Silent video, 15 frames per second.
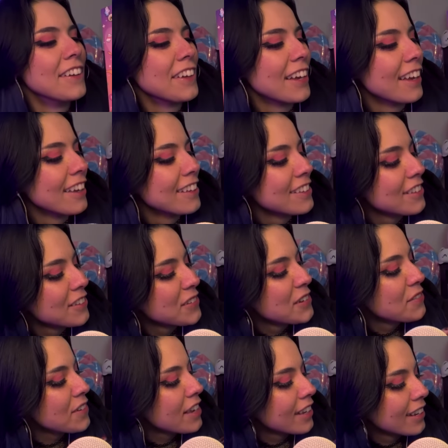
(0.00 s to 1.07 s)
okay, so we've
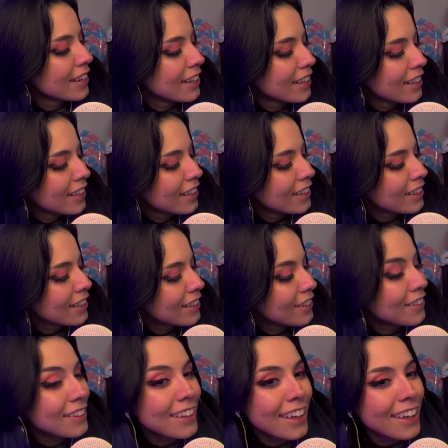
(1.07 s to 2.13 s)
got
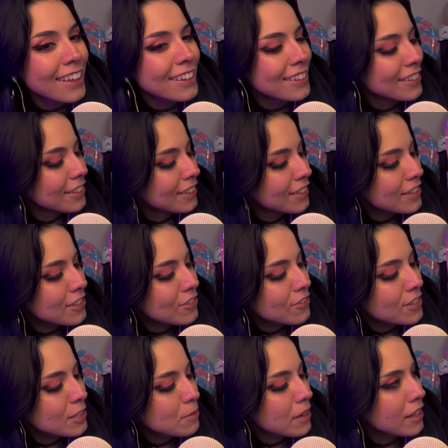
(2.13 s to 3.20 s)
little candles
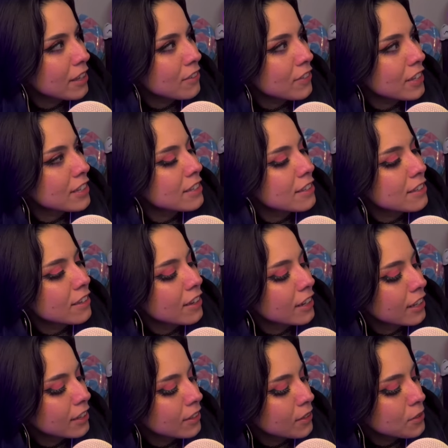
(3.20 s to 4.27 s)
with smiley faces on
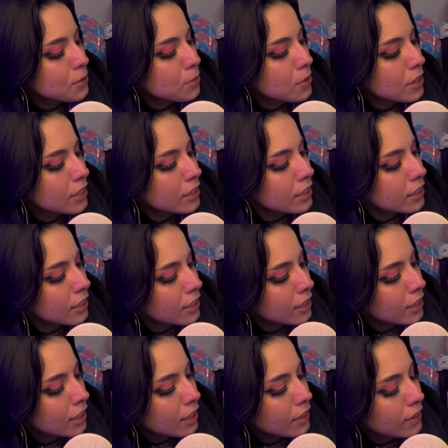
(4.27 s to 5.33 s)
it. There's one
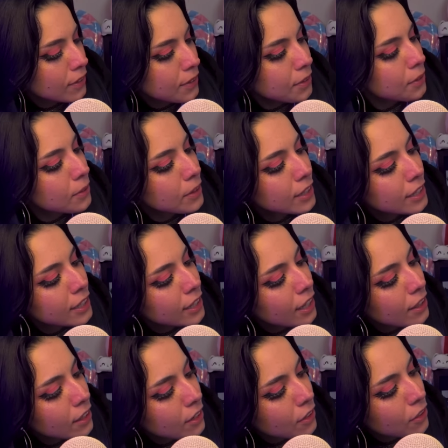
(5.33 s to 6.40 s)
and two,
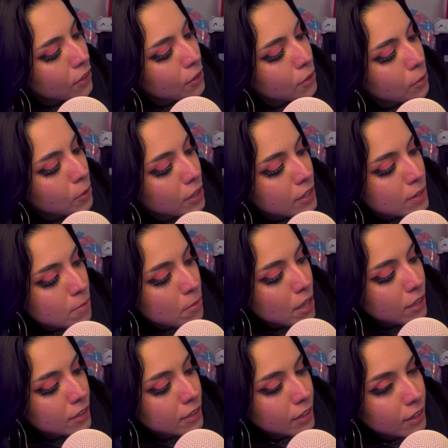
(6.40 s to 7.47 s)
and then a third one is
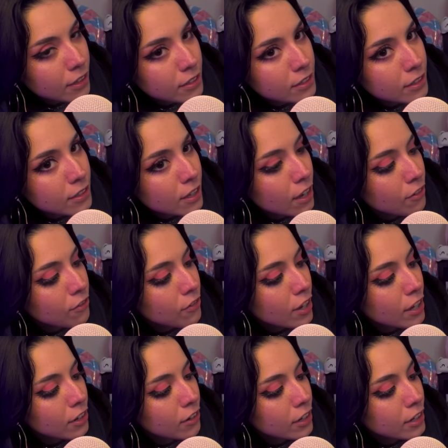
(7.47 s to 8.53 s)
melting because it's got
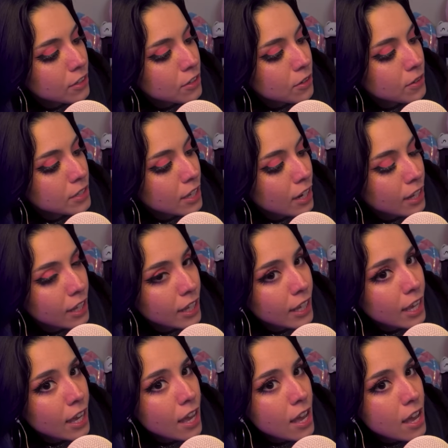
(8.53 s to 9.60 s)
fire on it. So it's kind of like
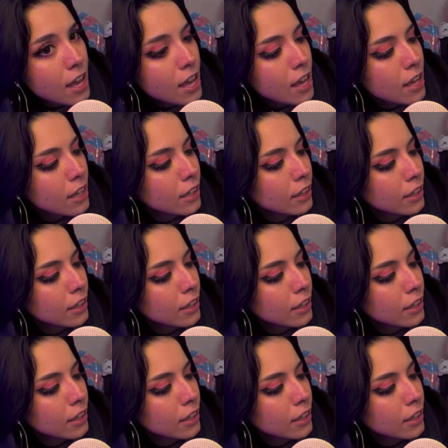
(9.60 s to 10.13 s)
ah,